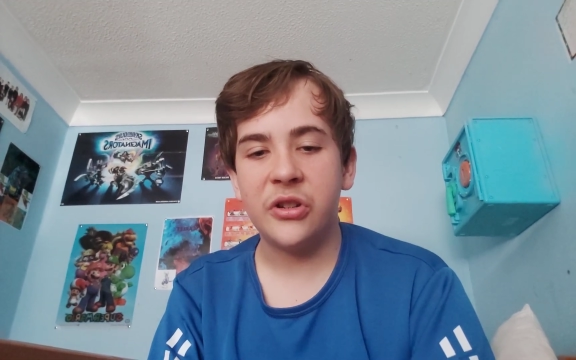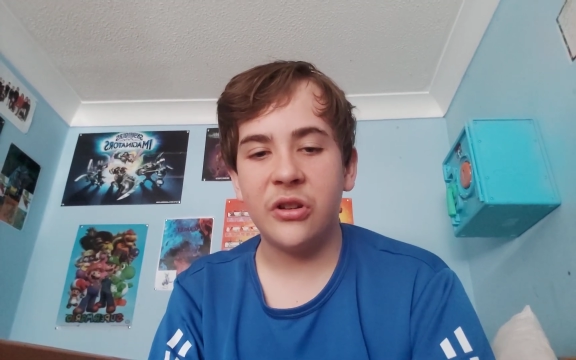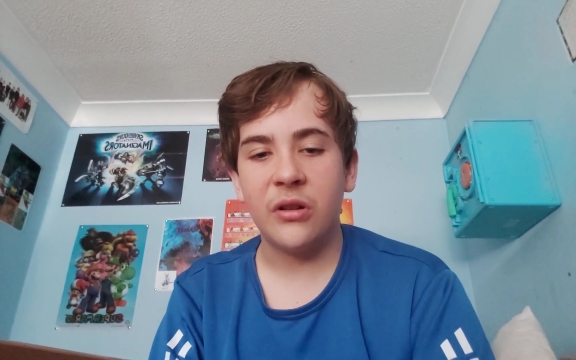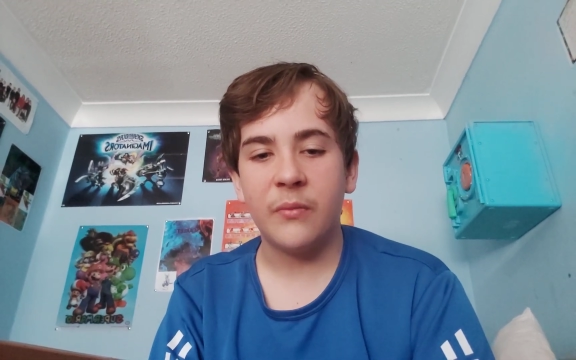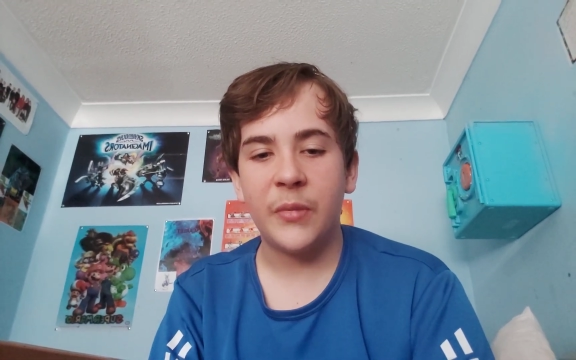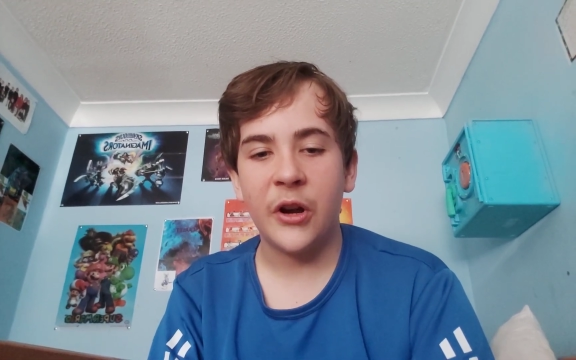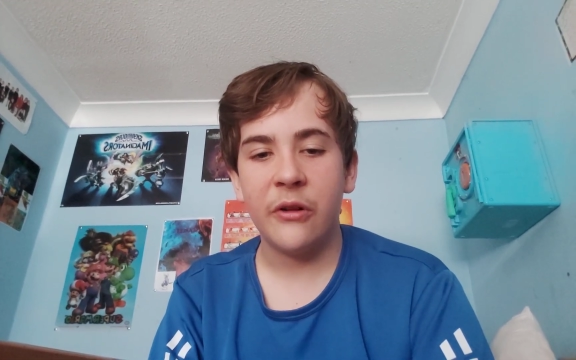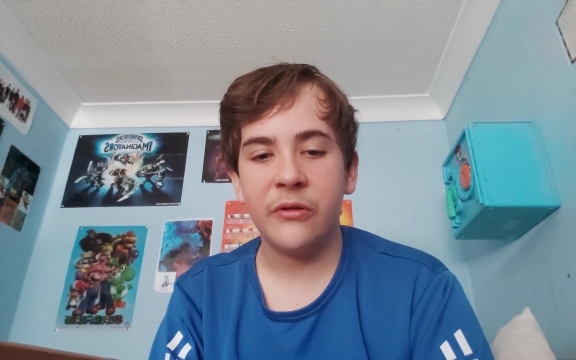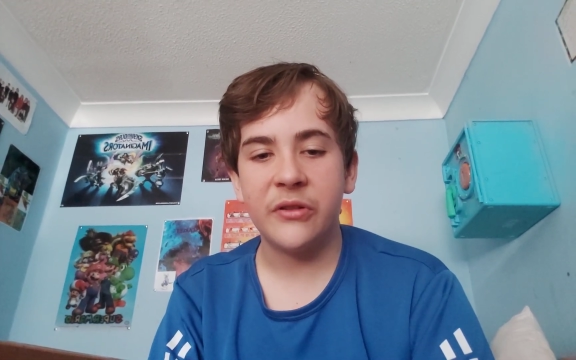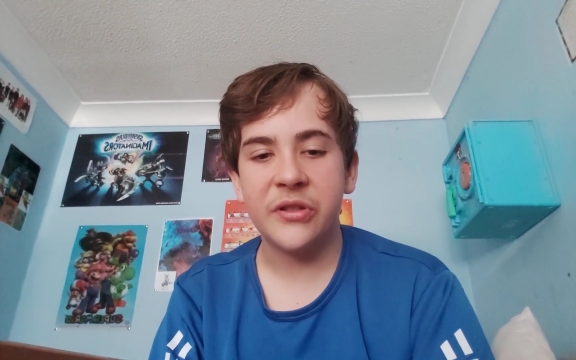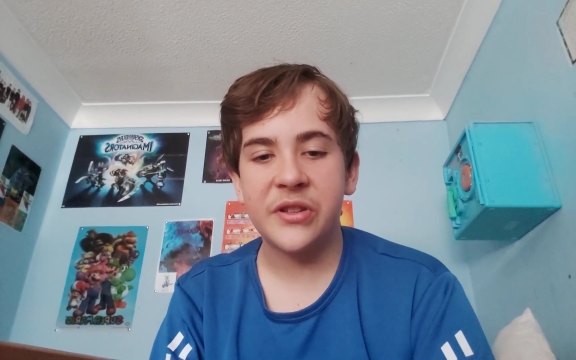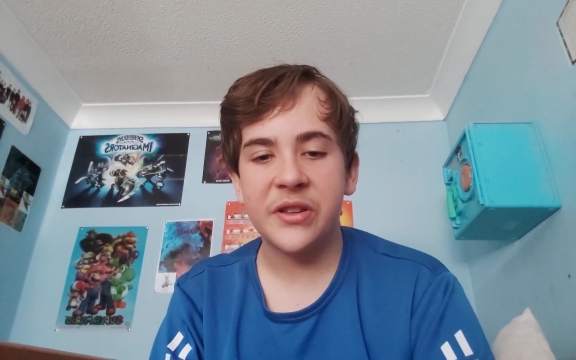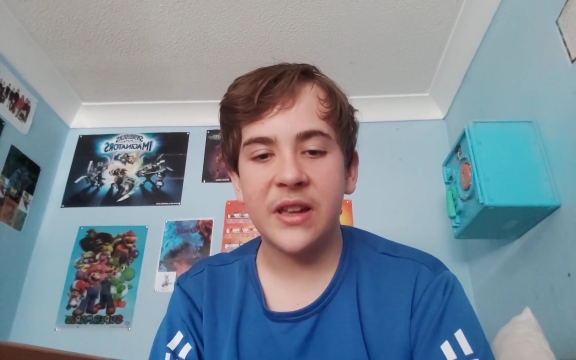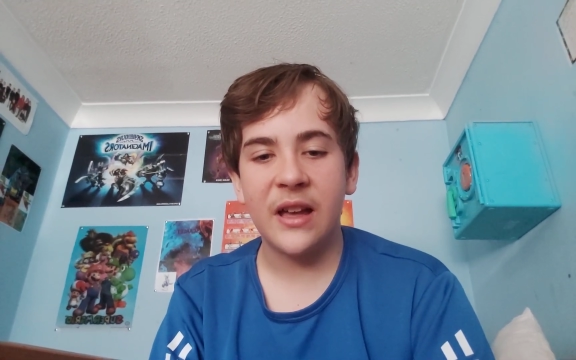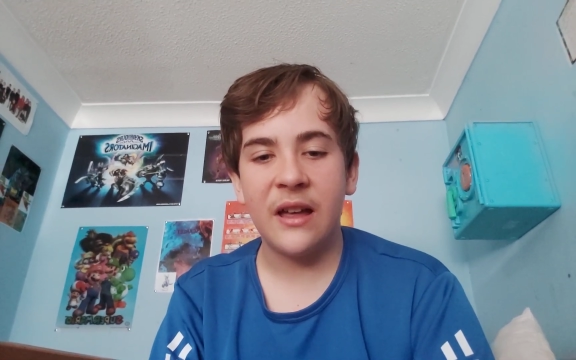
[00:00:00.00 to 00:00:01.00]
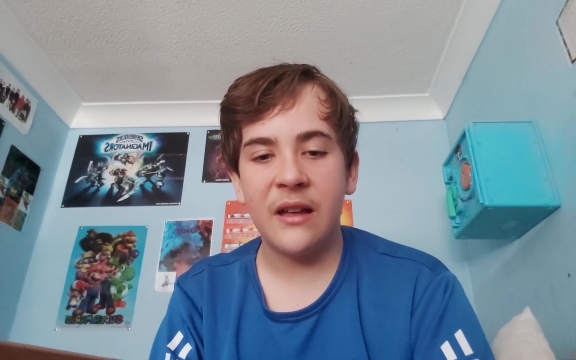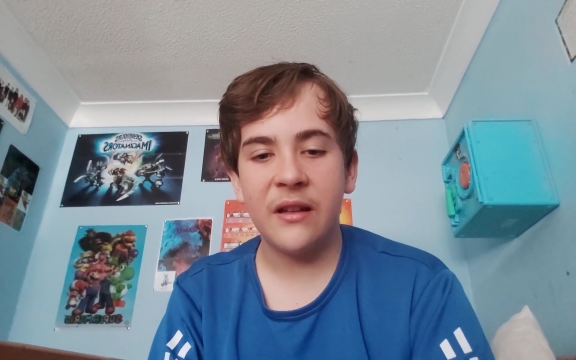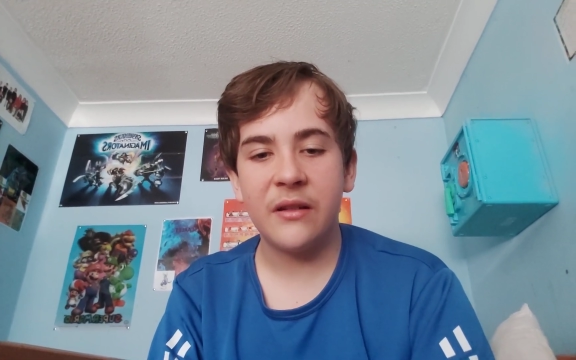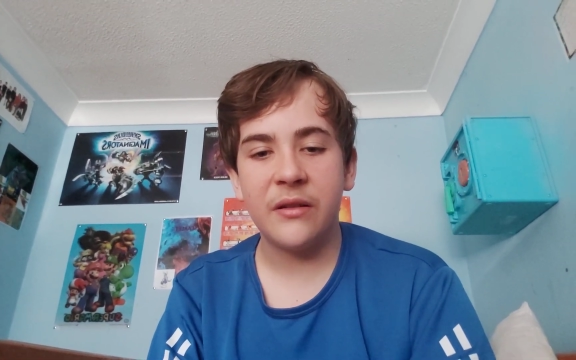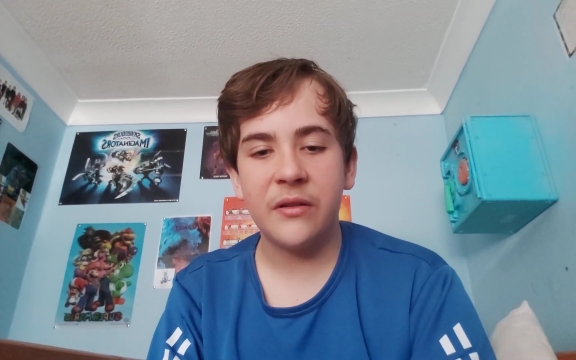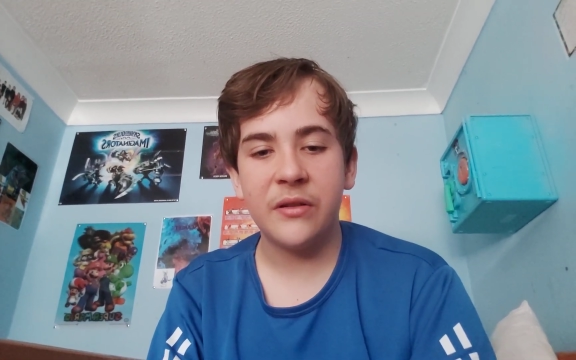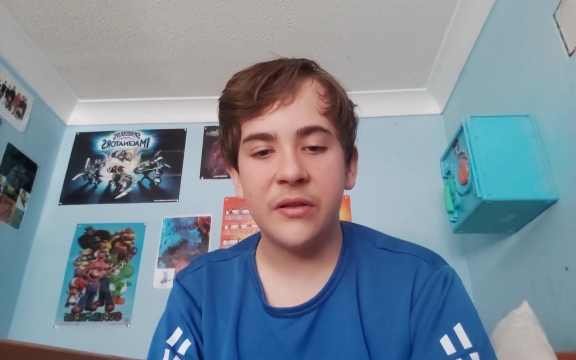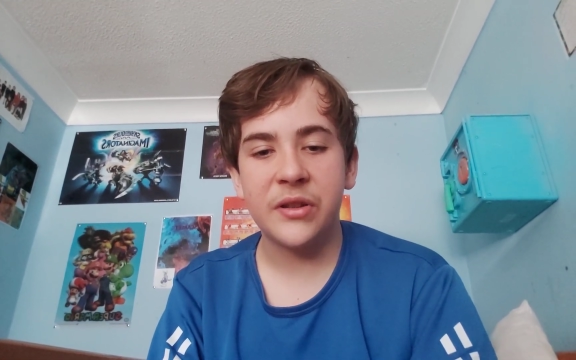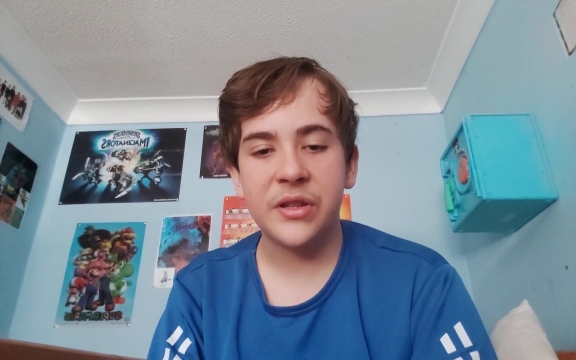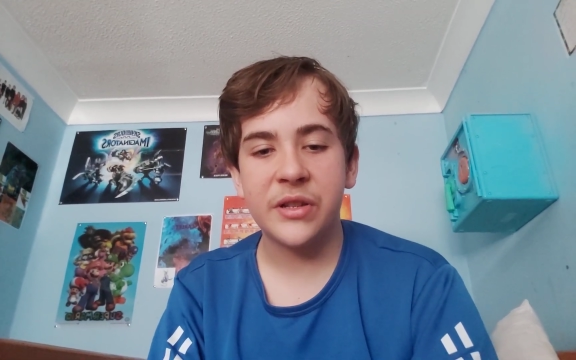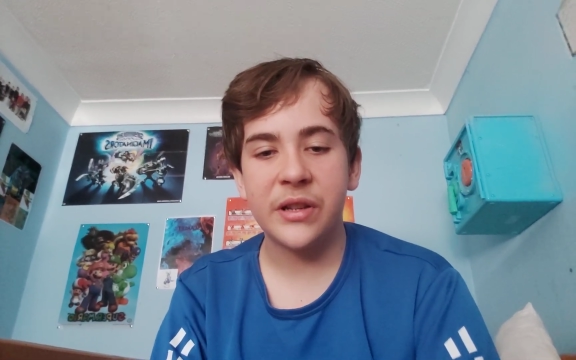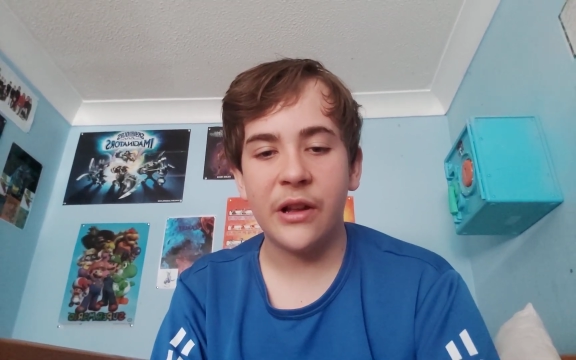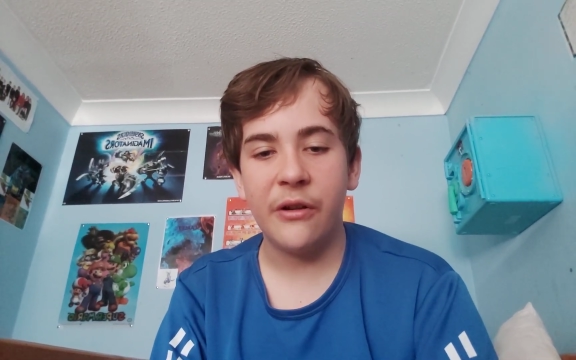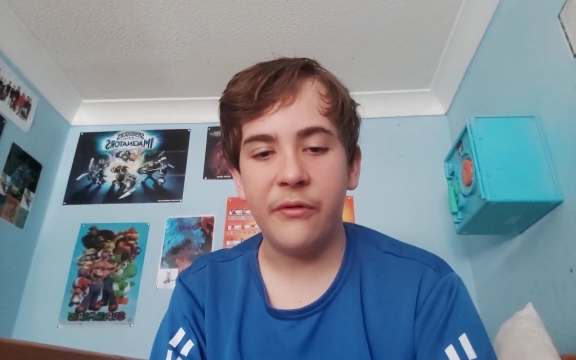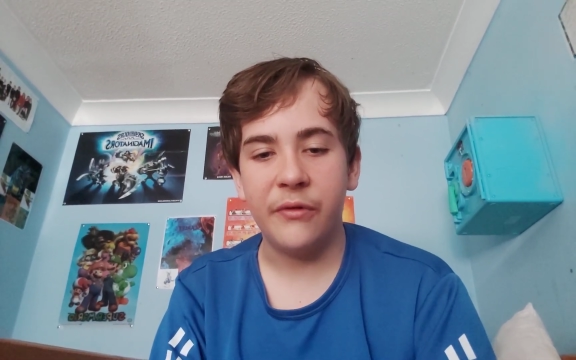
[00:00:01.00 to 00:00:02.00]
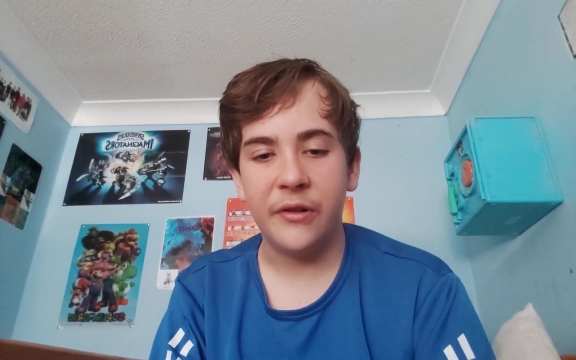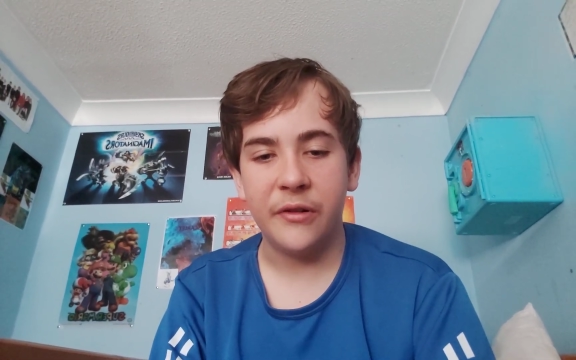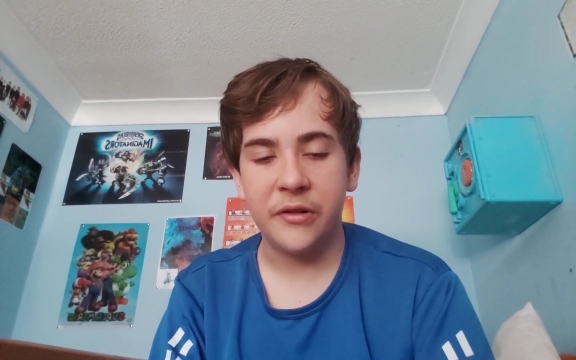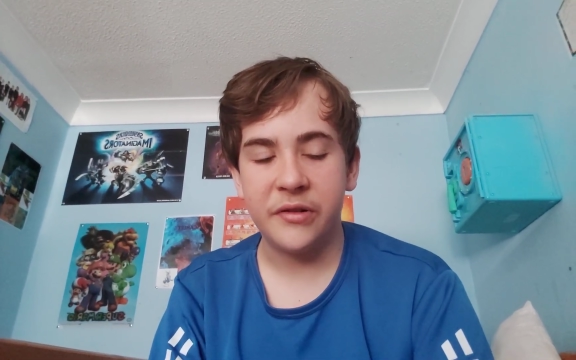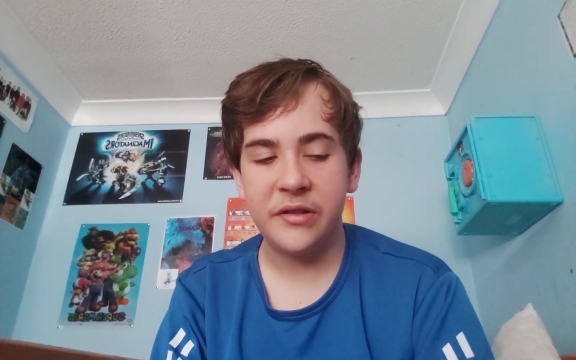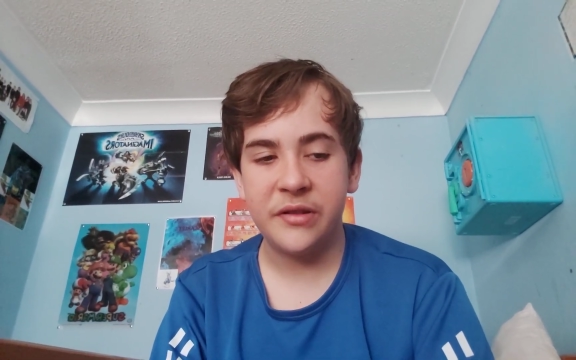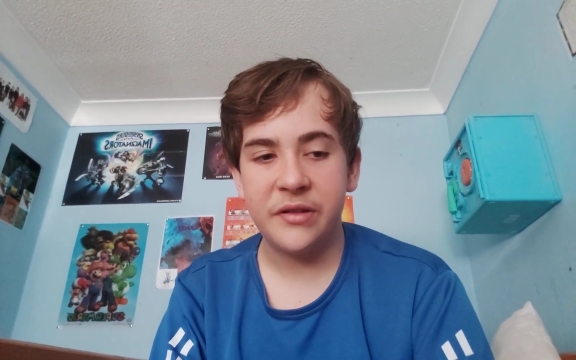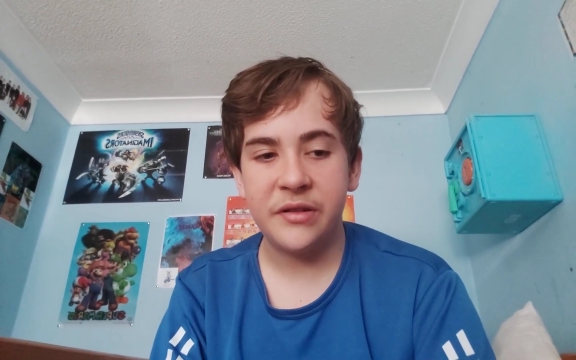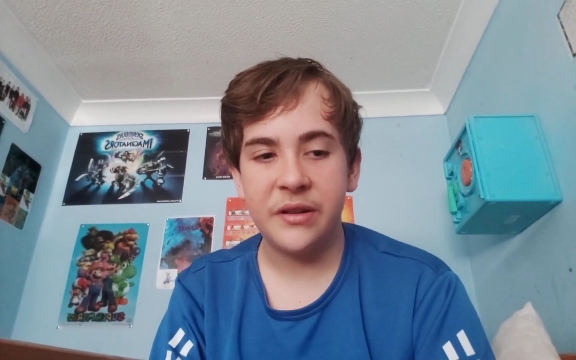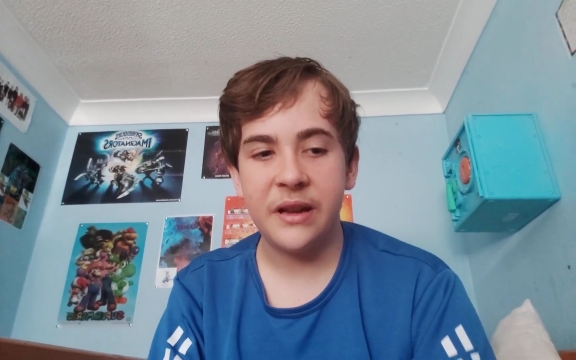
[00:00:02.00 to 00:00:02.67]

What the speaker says: your opponents get slowness,